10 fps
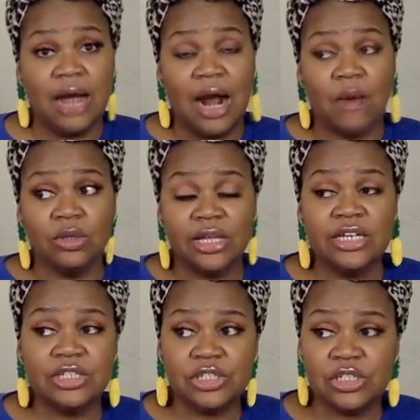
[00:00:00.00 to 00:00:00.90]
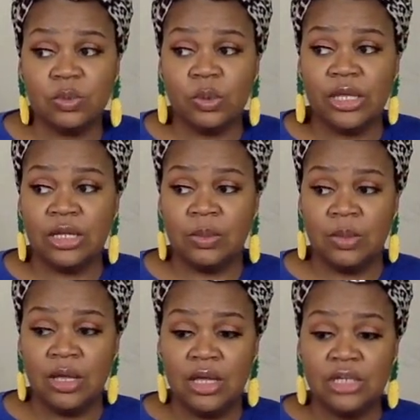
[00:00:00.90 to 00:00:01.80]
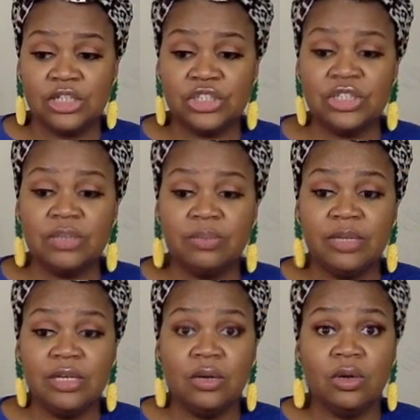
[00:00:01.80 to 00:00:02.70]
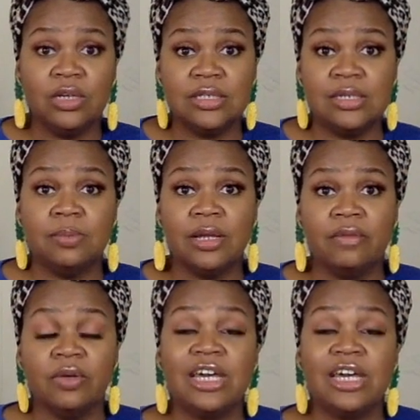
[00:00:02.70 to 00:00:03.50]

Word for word: Our relationship with Him should be on a deep level.